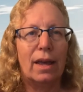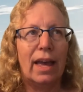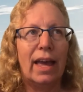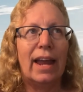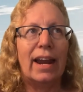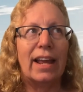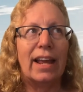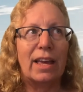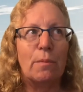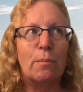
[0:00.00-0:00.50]

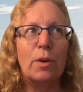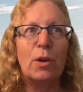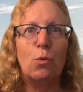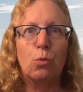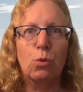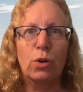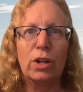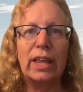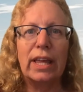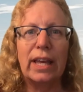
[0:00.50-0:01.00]
And it can be
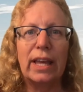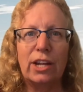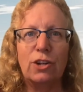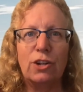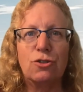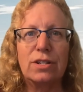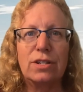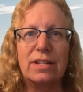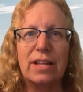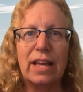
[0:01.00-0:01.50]
really
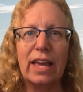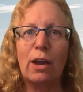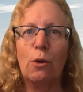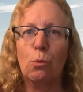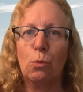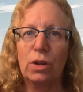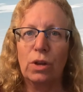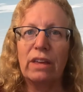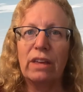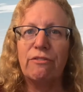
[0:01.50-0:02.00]
interesting
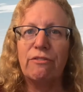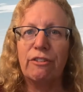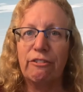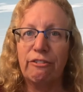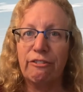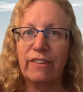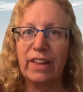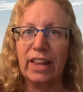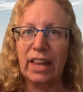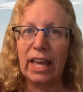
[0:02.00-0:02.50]
and really
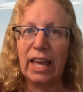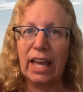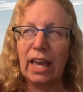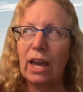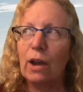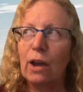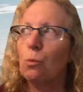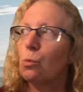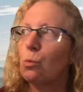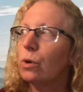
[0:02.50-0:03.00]
fulfilling
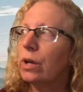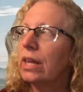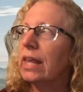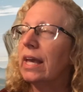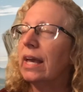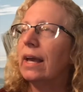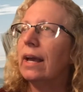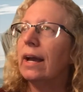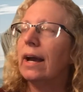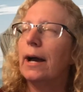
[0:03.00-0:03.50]
and really